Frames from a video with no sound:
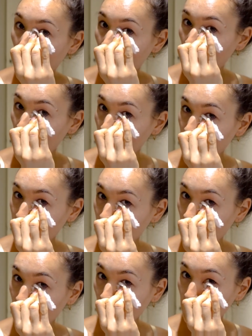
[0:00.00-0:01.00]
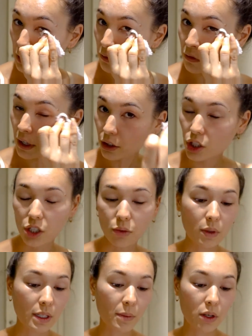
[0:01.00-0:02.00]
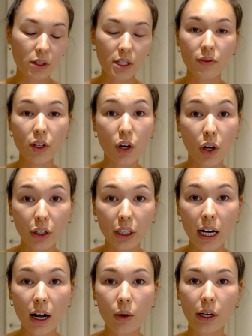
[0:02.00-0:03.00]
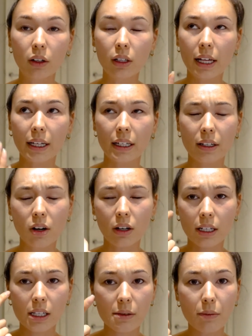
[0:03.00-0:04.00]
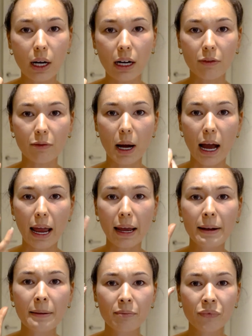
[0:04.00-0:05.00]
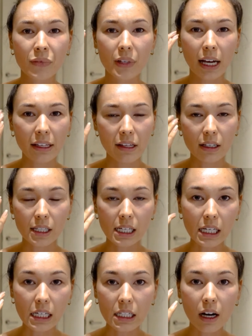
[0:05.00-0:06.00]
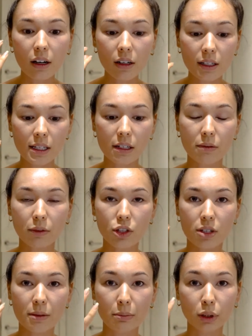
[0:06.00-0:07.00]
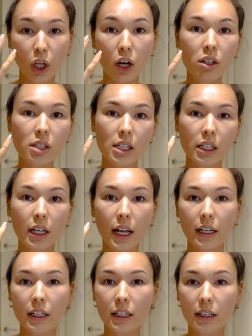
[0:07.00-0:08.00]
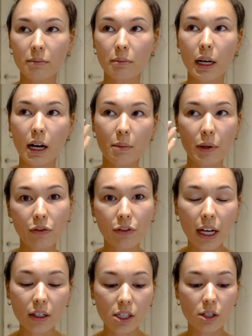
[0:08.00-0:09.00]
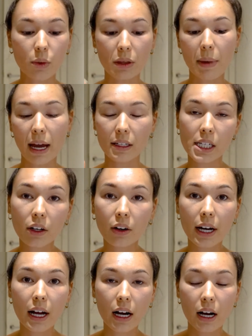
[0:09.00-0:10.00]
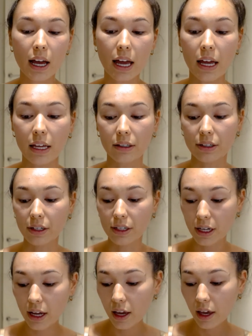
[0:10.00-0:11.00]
the reason I'd got an infection was because of the coconut oil, and it had got into one of my, I think, tear ducts and just blocked it, and it had become infected with bacteria, and